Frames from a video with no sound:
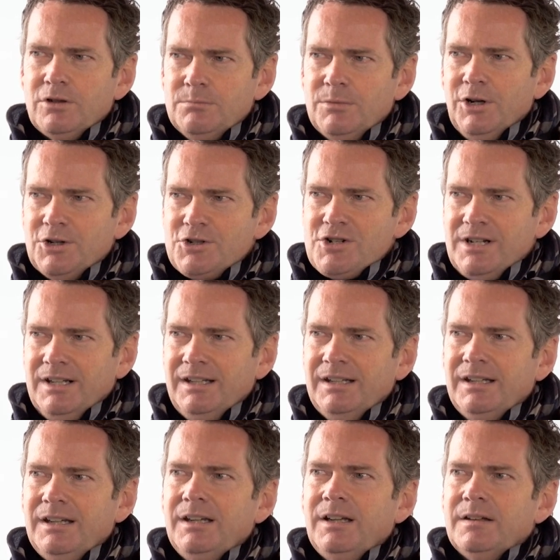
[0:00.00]
commercially,
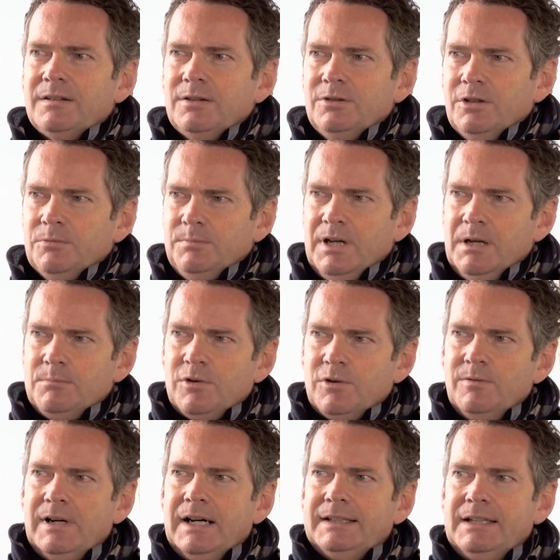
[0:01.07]
so not by
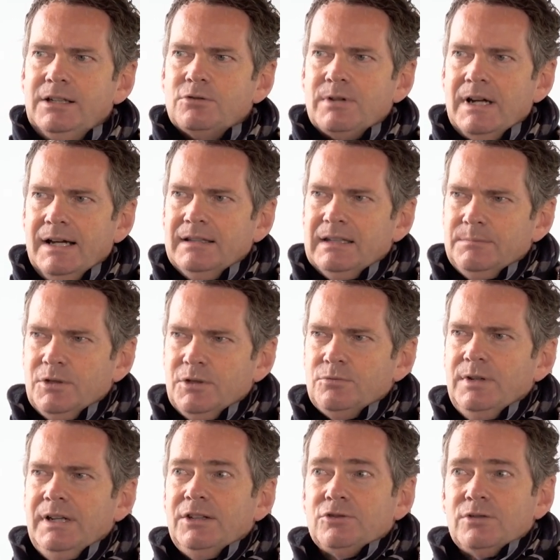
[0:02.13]
providing grants, but
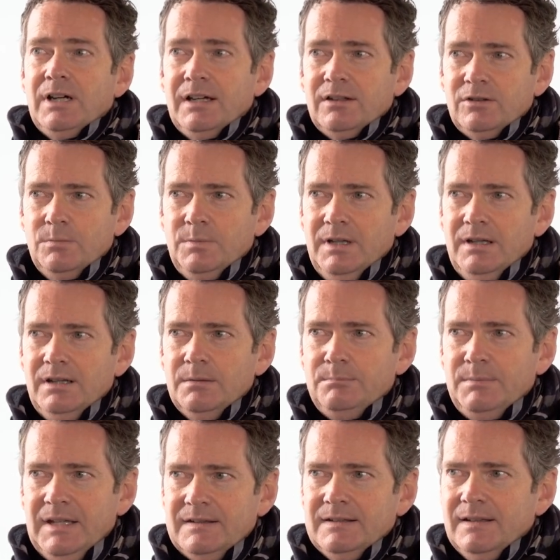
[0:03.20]
really trying to build a
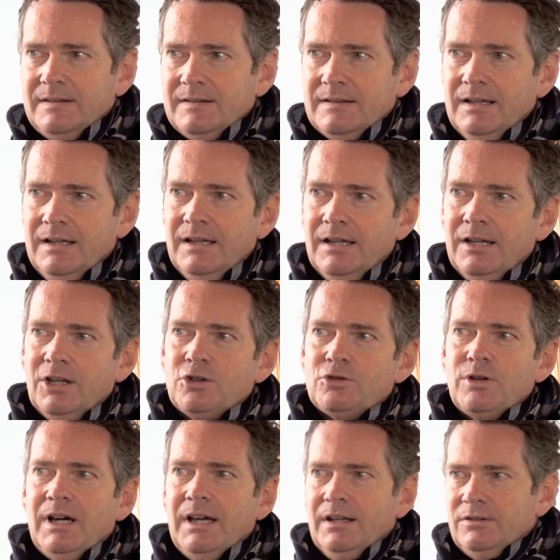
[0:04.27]
business,
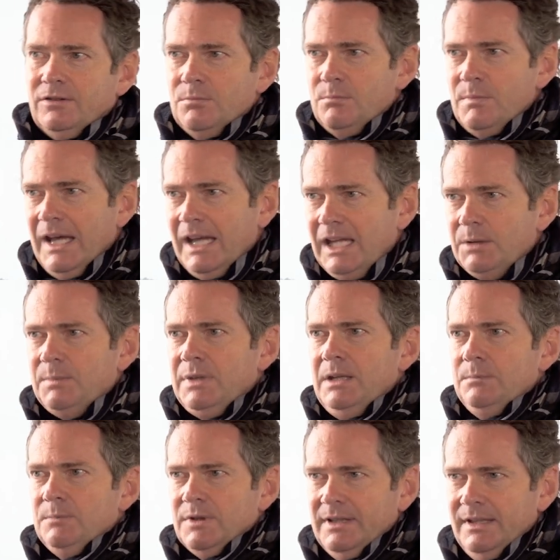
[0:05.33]
trying to make people